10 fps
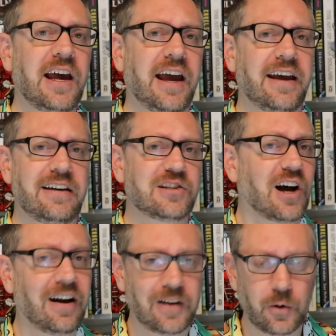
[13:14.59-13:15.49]
and its
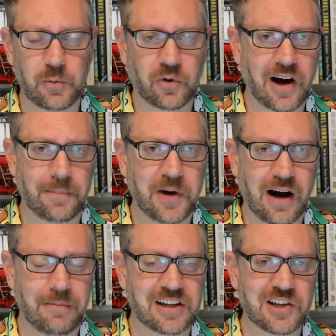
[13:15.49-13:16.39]
Hollywood prop
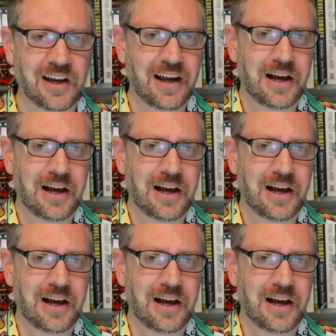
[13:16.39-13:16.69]
comics,